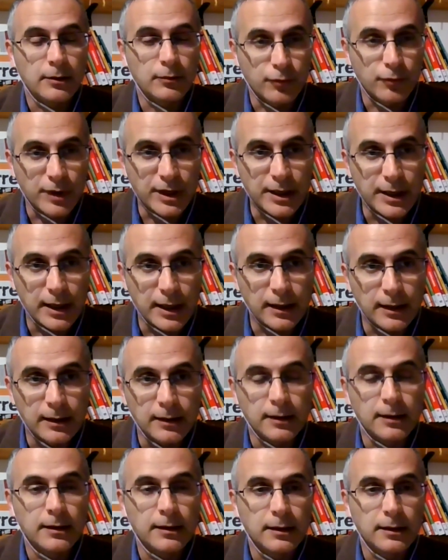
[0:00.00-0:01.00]
real
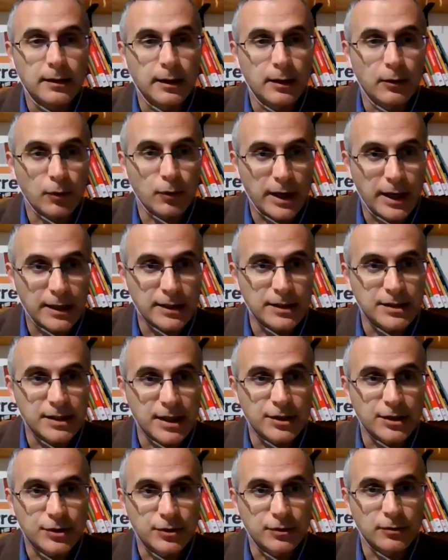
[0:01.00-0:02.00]

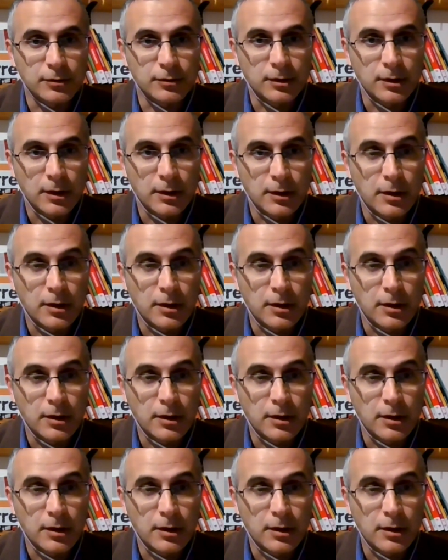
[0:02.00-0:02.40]
organization.